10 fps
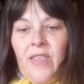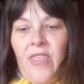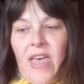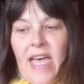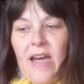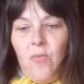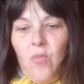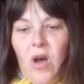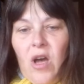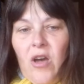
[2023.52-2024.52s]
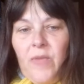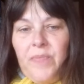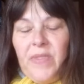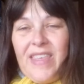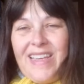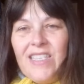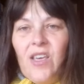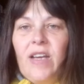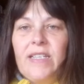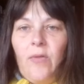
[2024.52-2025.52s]
there were things
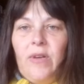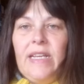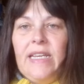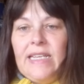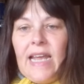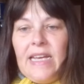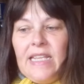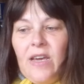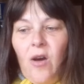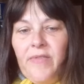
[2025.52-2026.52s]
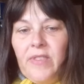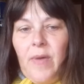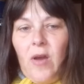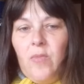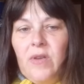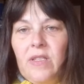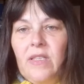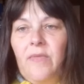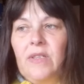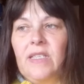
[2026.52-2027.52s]
that I don't need any of at the moment.
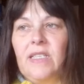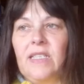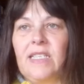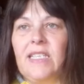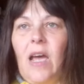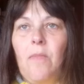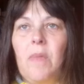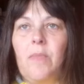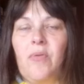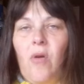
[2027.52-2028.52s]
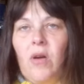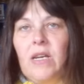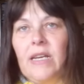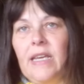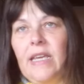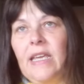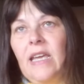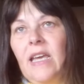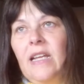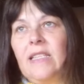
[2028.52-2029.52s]
There was some
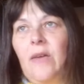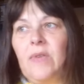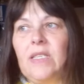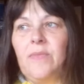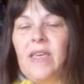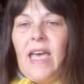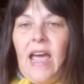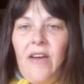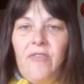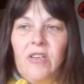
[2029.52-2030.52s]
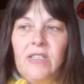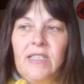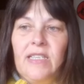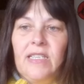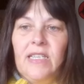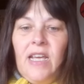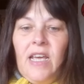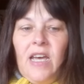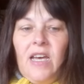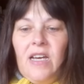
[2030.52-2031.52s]
broccoli, there were some carrots,
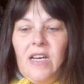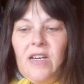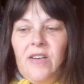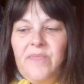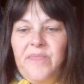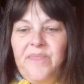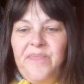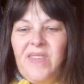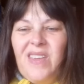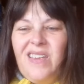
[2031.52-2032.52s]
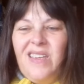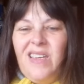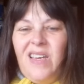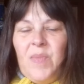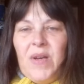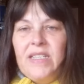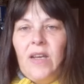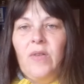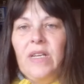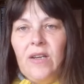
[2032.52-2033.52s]
but I
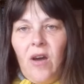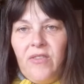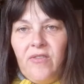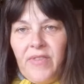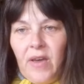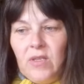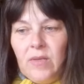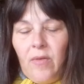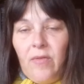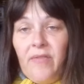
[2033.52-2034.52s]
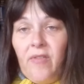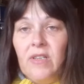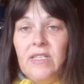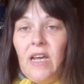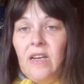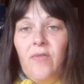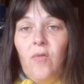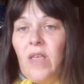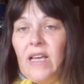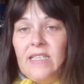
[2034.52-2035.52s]
don't need either of those at the moment. I've got a ton of
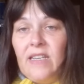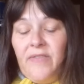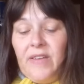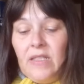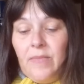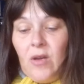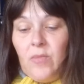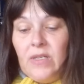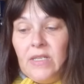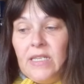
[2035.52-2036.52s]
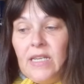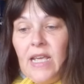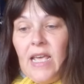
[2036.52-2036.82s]
all that stuff in at the moment.